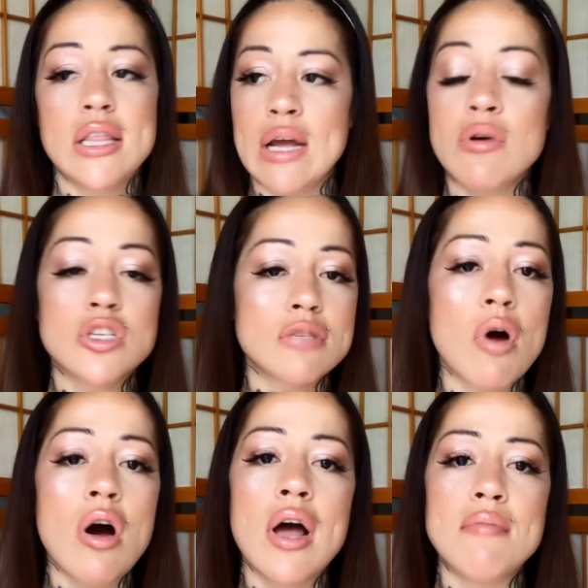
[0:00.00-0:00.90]
they were
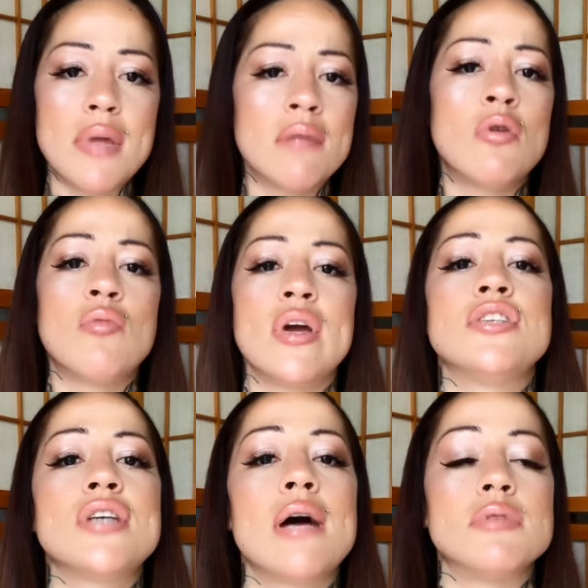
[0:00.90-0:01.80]
small and minimum
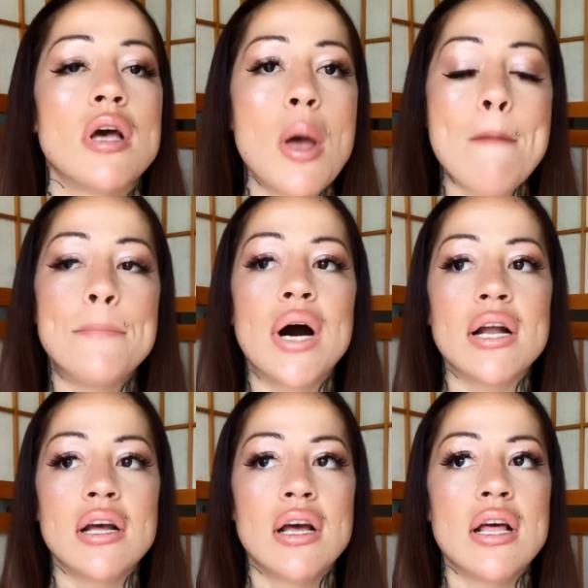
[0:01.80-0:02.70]
wage jobs,
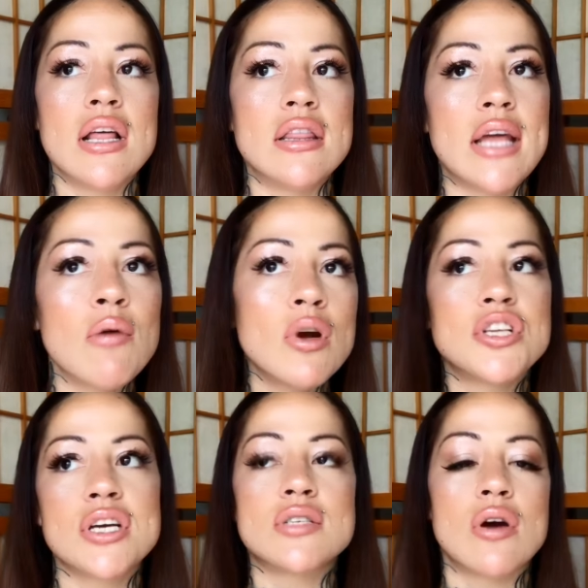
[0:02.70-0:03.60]
but they were
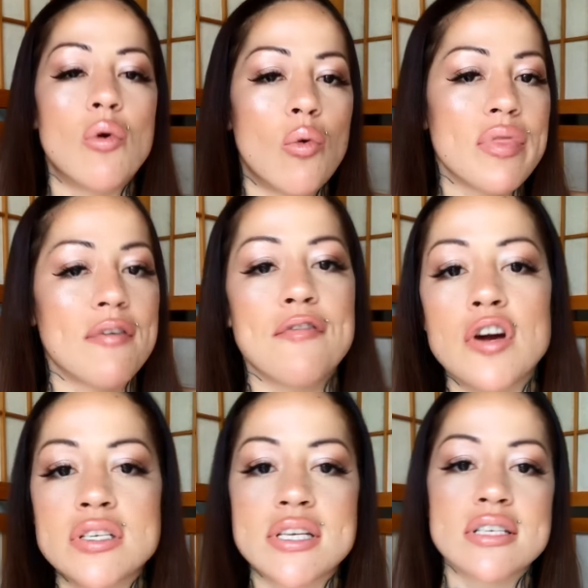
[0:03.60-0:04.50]
just the
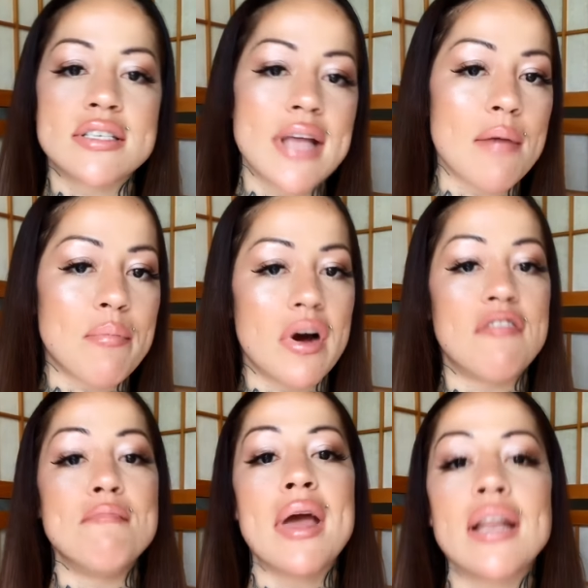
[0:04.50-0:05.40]
first step
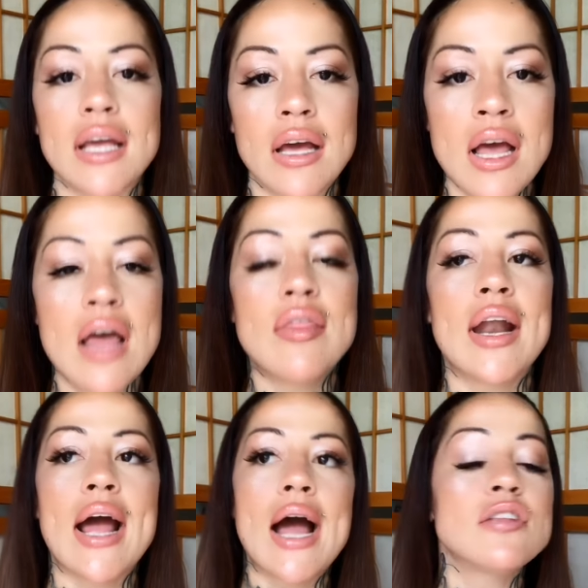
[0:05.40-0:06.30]
of many
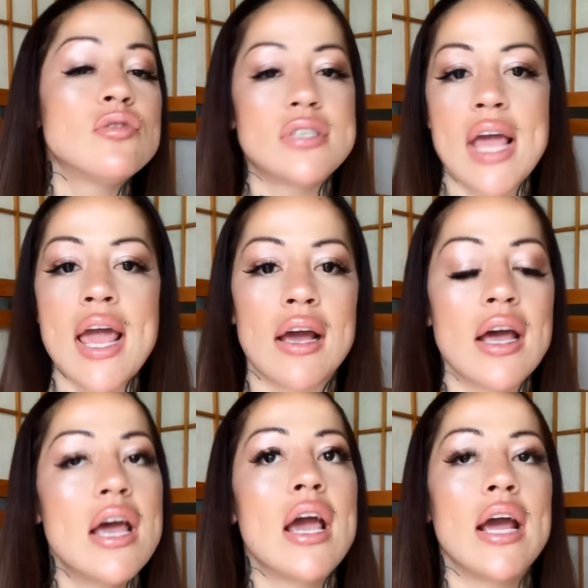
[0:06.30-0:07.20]
that I had to take
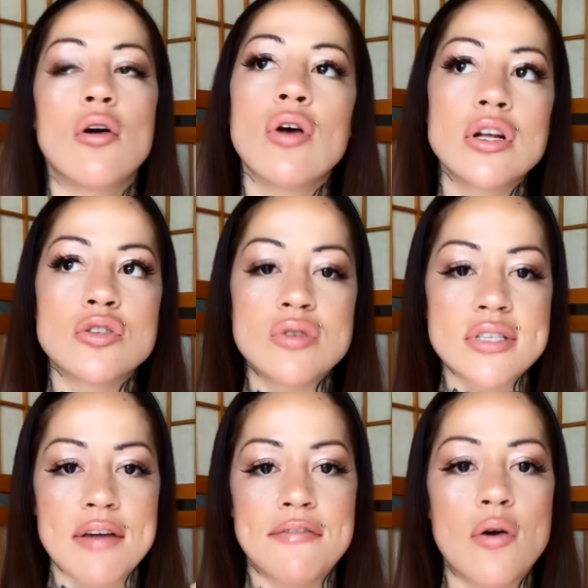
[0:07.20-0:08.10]
in order to
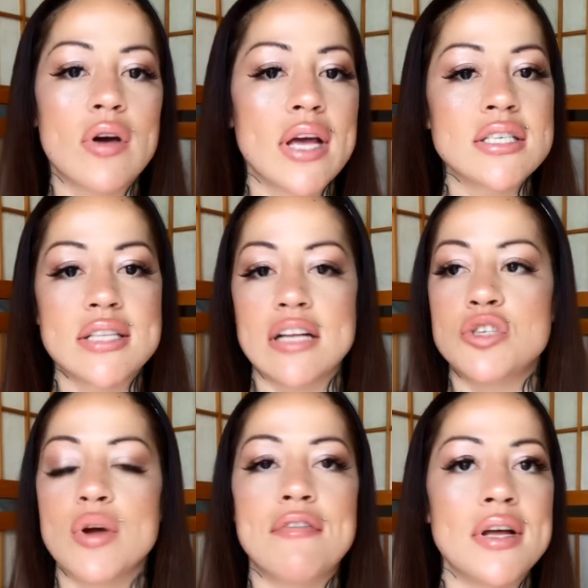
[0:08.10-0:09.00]
stay focused, stay
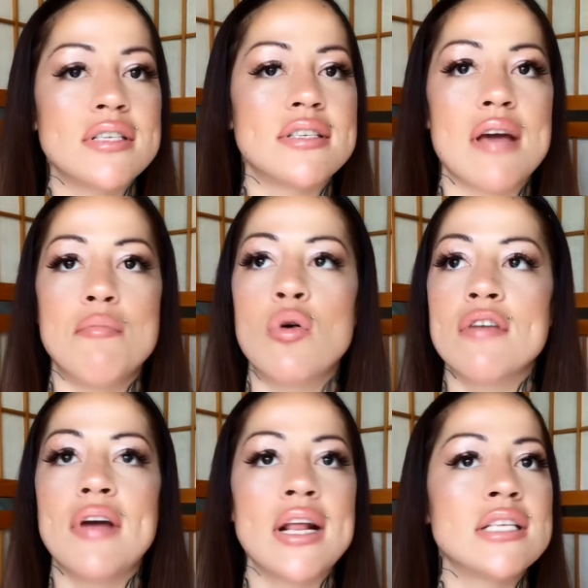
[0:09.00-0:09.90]
driven, stay
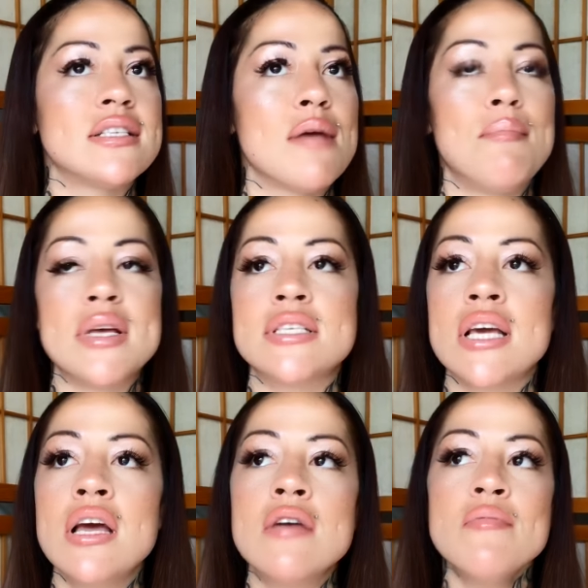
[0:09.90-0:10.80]
motivated, stay
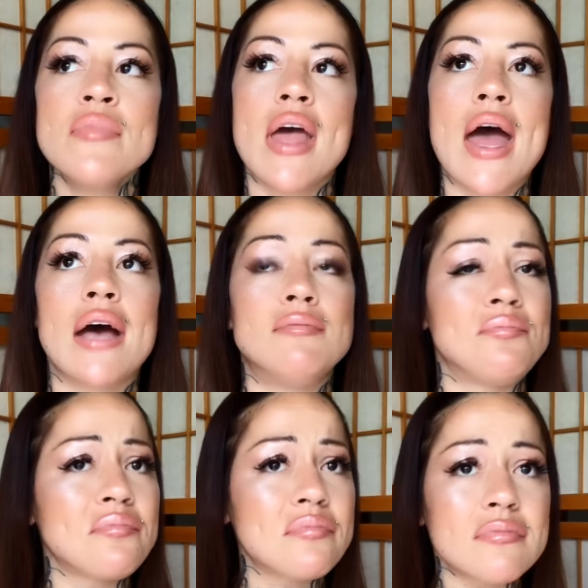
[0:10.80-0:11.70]
busy. And